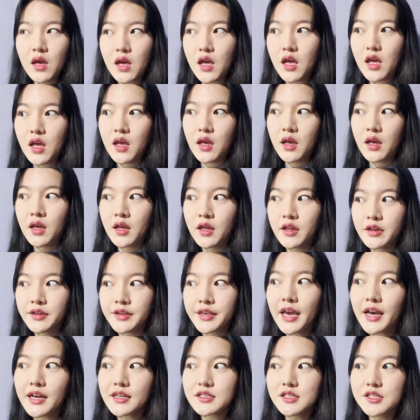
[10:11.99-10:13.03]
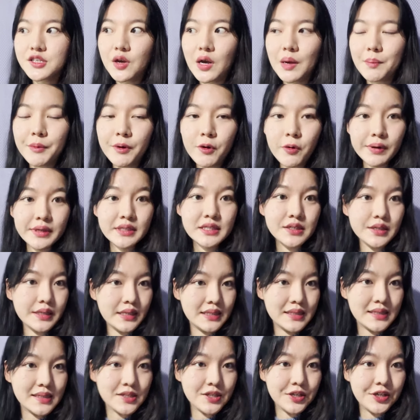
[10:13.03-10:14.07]
And yeah, so I'm going to
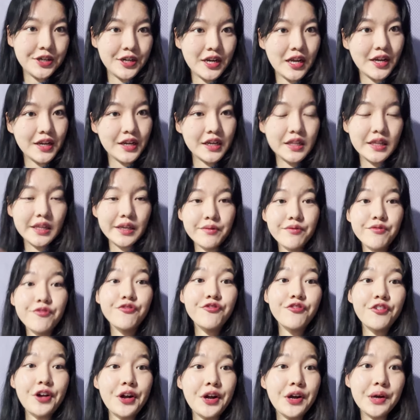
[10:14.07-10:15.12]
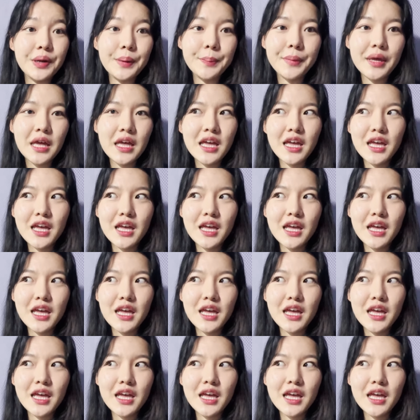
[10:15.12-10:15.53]
insert a clip from